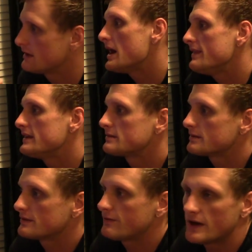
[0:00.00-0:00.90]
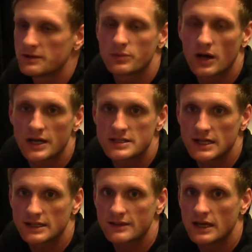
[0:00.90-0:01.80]
But this was a fun
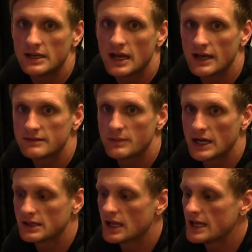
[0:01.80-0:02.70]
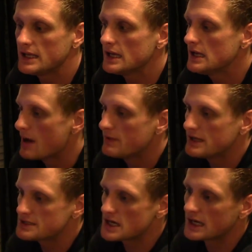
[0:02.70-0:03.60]
project. I thought you guys might like it. I'm
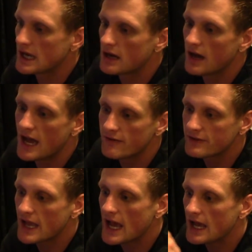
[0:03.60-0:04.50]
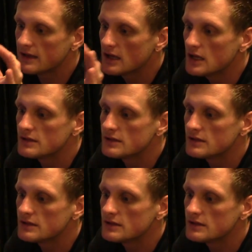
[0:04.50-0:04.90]
going to check out F C A T